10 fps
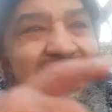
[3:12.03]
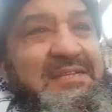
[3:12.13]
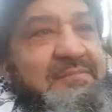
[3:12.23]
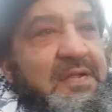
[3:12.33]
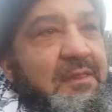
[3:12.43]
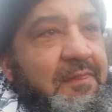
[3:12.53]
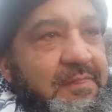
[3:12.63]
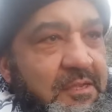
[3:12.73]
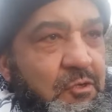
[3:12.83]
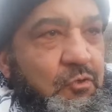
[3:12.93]
animal.
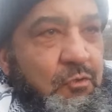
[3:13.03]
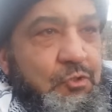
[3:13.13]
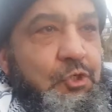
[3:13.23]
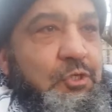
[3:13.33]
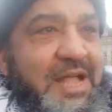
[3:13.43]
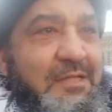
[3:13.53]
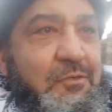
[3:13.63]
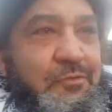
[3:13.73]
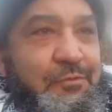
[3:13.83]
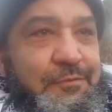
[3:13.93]
Did you show that
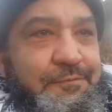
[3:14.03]
or no?